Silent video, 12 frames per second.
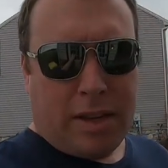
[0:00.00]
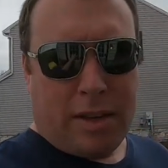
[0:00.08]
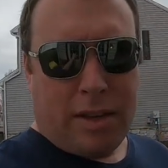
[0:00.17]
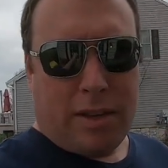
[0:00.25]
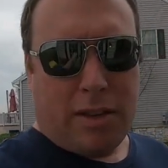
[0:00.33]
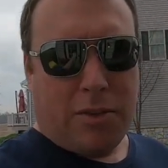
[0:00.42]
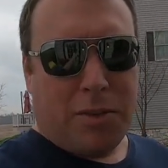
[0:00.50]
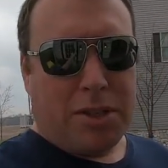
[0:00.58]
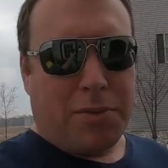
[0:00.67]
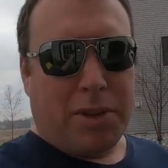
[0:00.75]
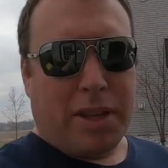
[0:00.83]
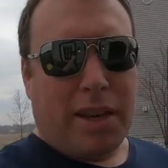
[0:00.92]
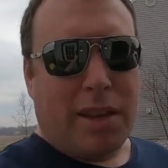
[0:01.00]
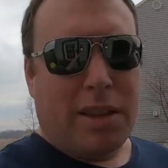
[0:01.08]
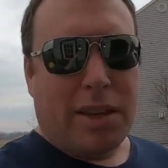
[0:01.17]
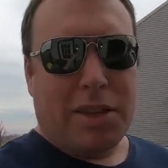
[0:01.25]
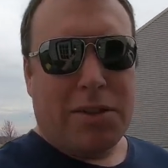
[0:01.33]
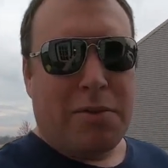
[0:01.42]
There wasn't really
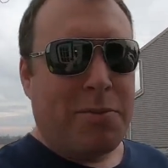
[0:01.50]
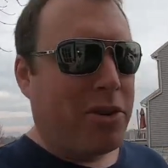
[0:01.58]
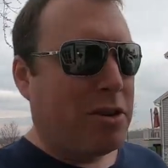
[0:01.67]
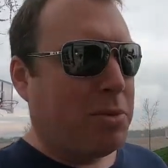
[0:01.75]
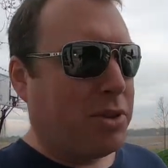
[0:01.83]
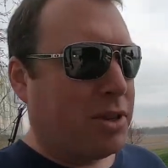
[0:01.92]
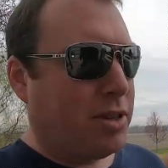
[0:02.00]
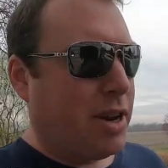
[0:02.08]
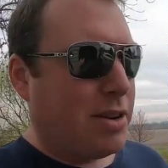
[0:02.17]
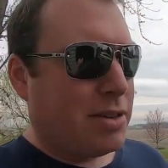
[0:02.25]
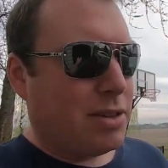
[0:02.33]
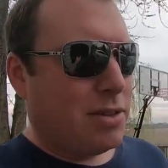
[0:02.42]
anything else remarkable to share,